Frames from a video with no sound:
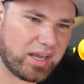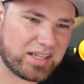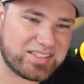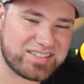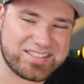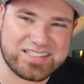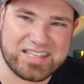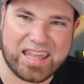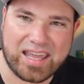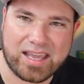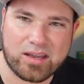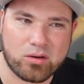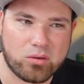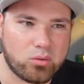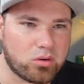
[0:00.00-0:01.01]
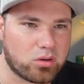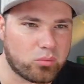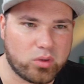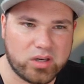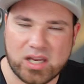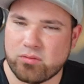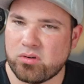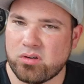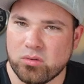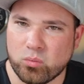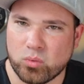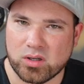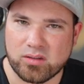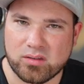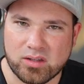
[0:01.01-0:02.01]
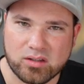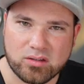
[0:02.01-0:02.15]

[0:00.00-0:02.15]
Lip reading: add Slack or whatever you want.